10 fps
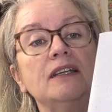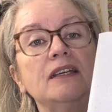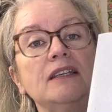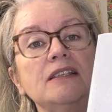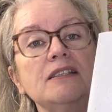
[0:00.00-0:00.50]

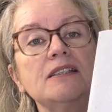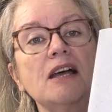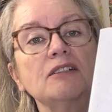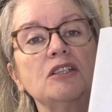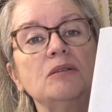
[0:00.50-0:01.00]
And this is
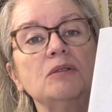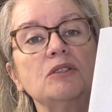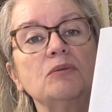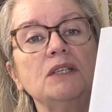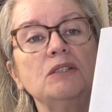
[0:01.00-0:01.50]
October
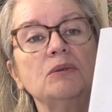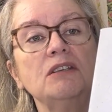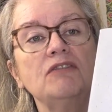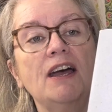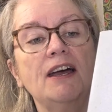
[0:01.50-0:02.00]

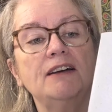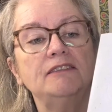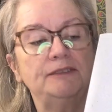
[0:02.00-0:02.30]
2025.